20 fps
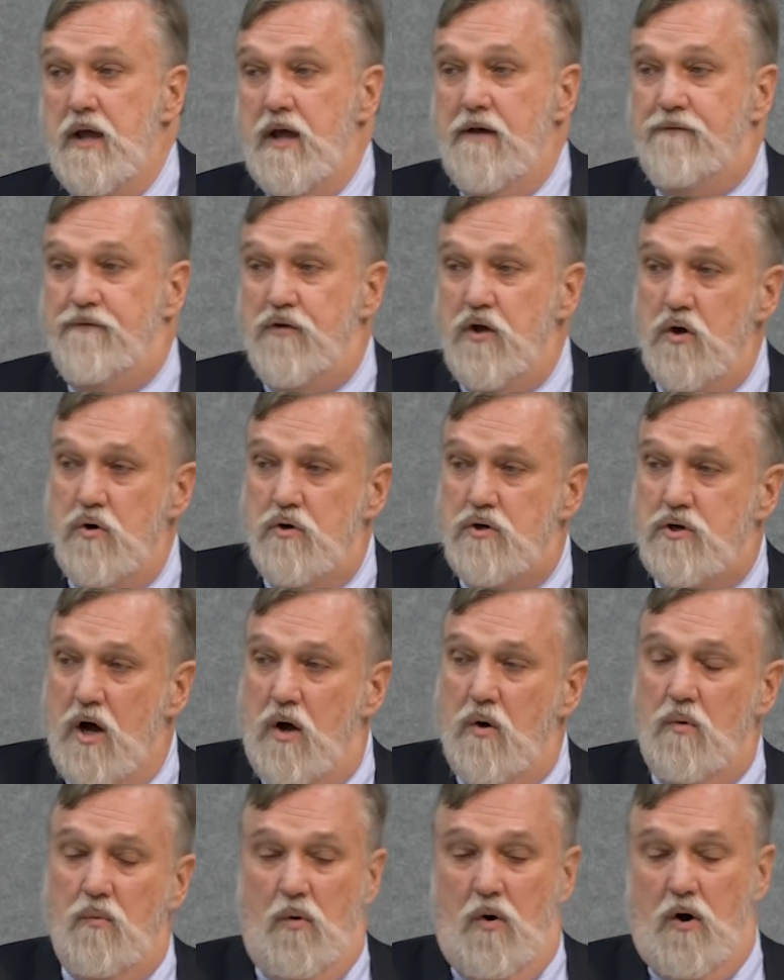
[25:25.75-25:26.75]
If you
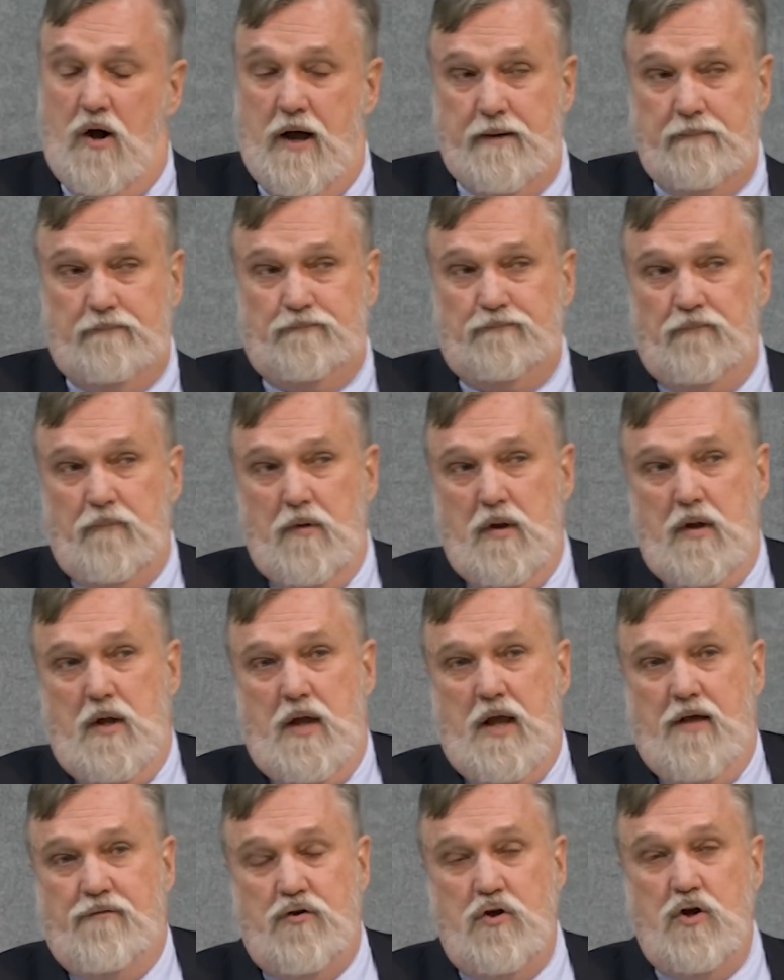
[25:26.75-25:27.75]
don't want,
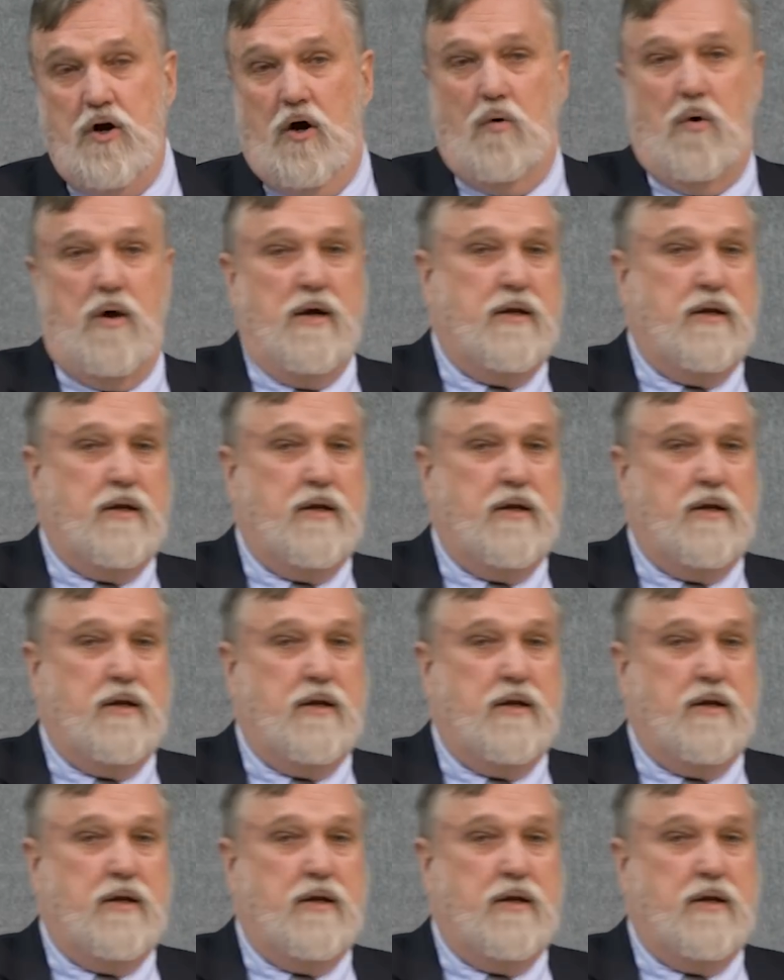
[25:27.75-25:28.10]
if you don't